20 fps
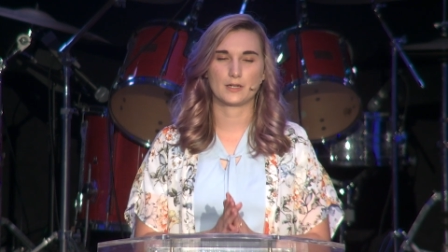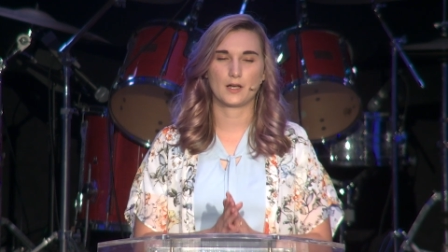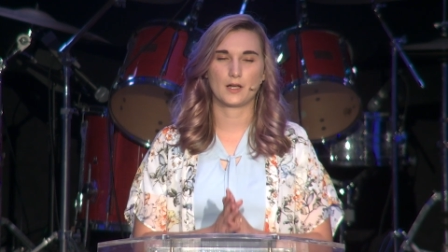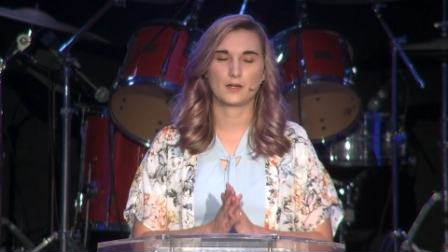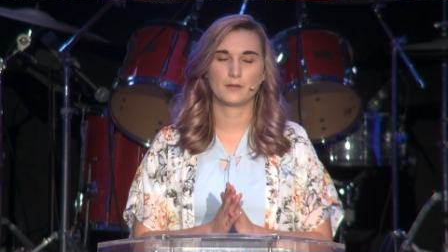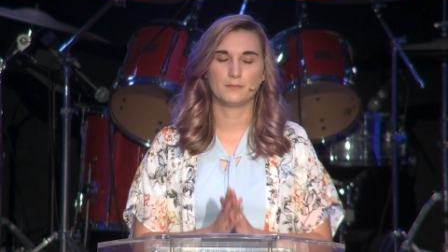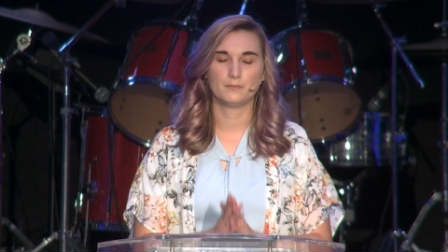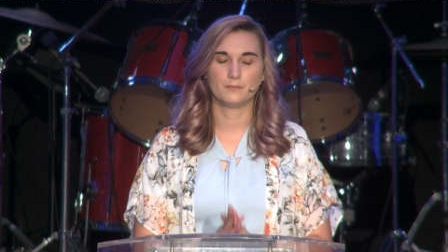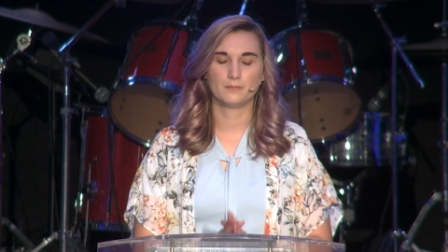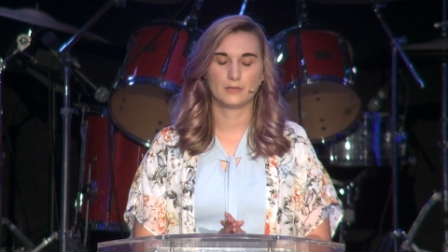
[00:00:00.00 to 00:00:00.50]

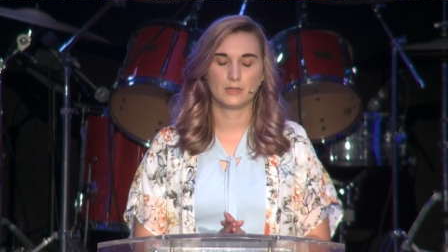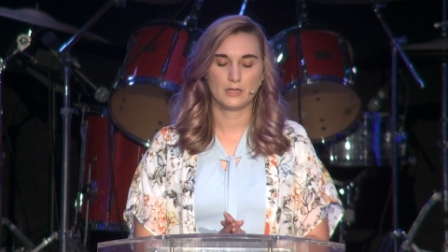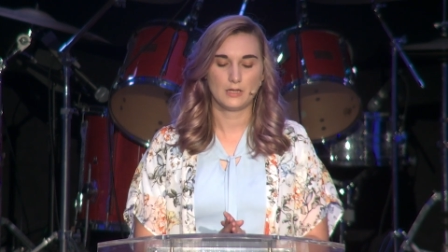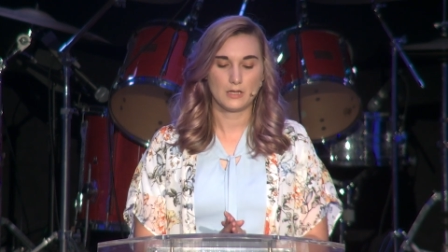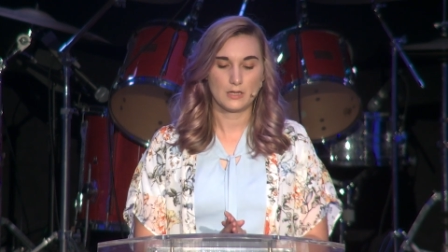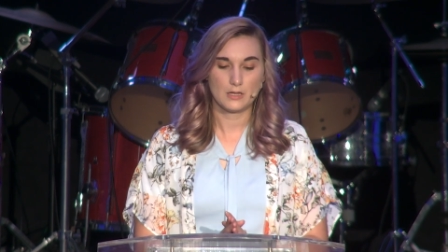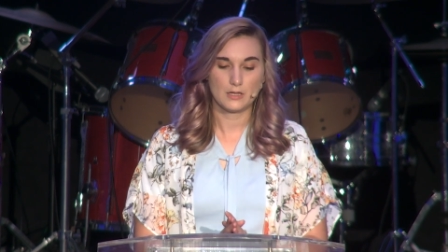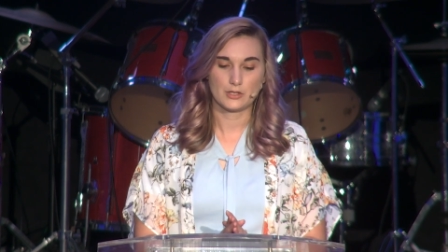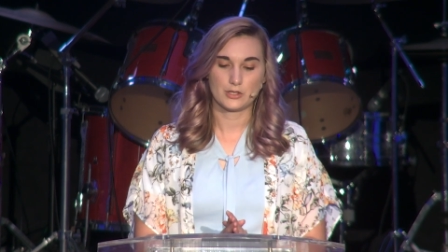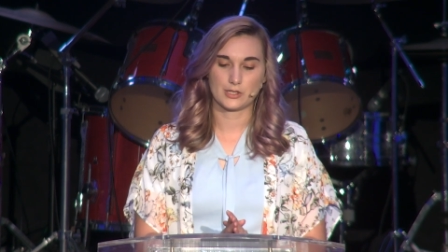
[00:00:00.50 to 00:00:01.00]
God. In
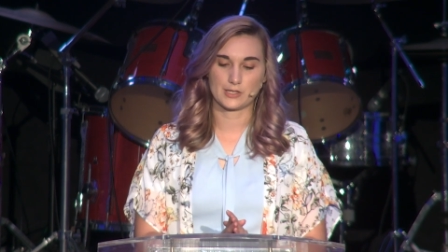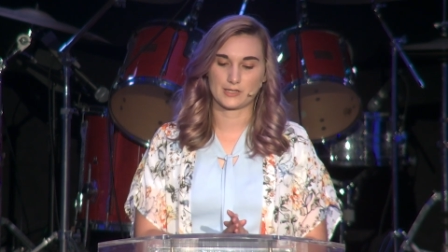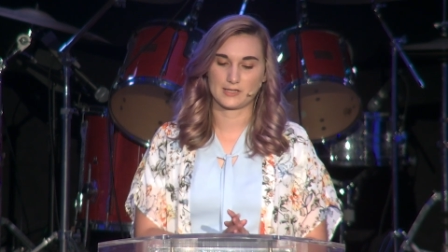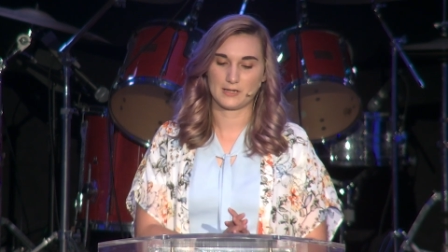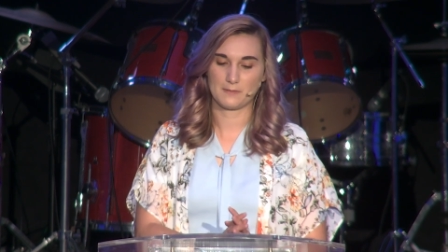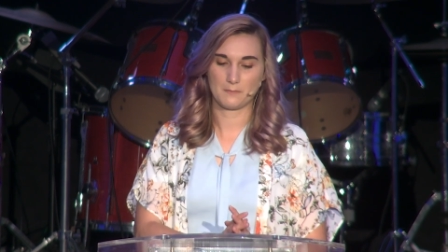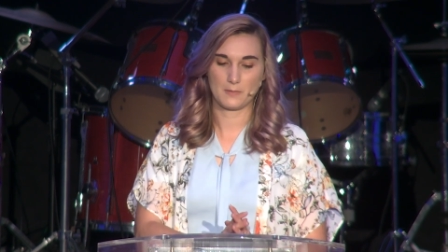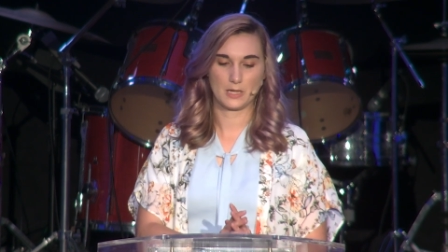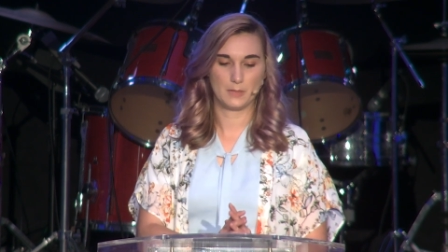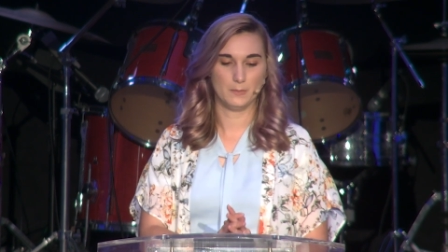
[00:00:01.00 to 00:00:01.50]
Jesus'
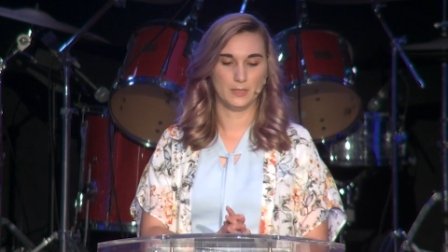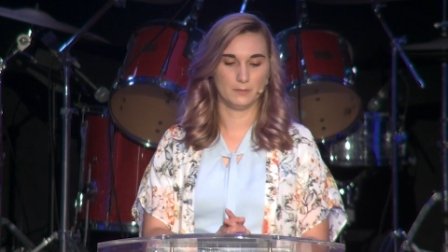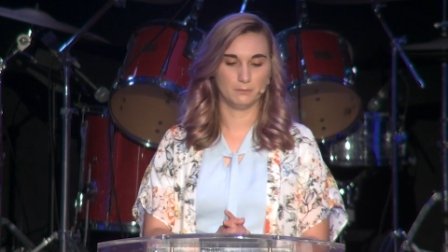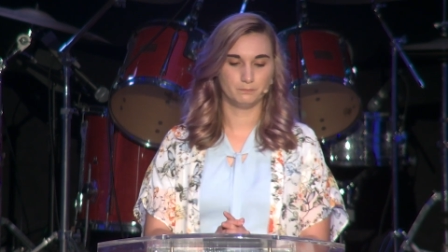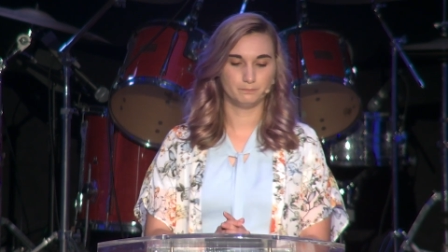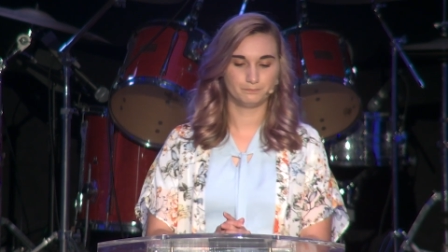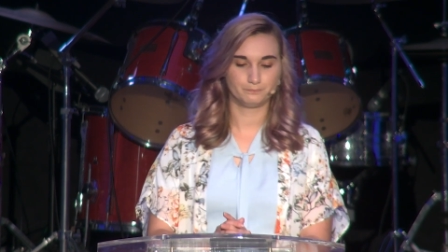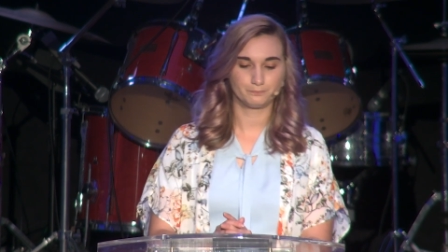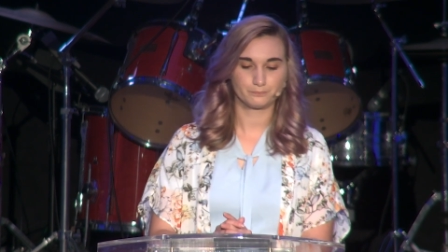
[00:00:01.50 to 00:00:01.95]
name, amen.